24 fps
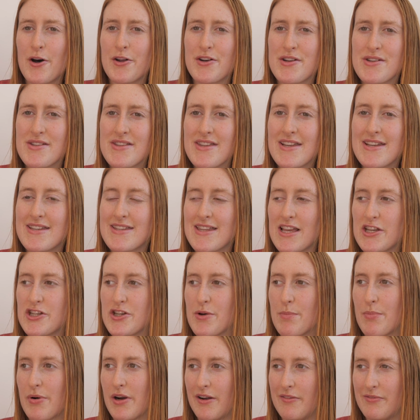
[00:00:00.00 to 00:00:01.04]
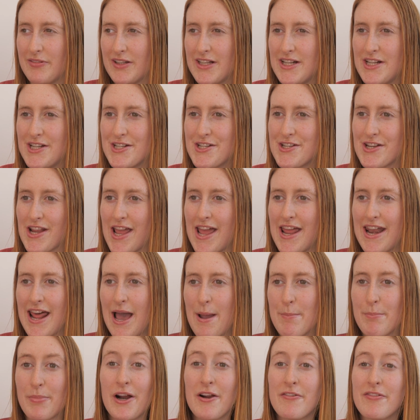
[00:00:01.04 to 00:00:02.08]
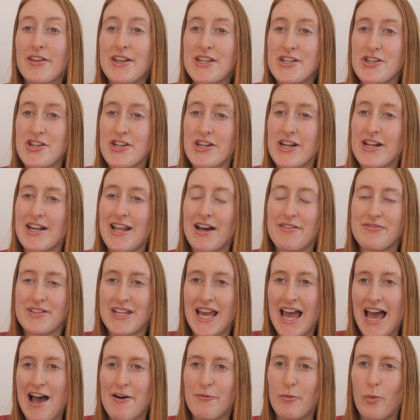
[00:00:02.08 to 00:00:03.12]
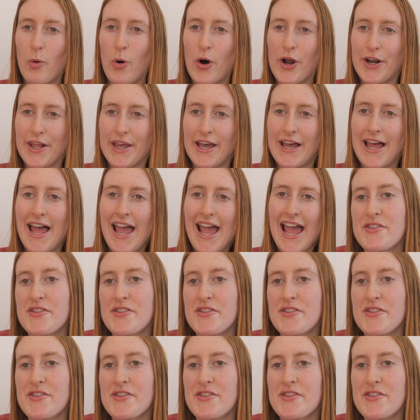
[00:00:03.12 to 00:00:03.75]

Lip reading: honestly such a privilege and I'm privileged enough to have water.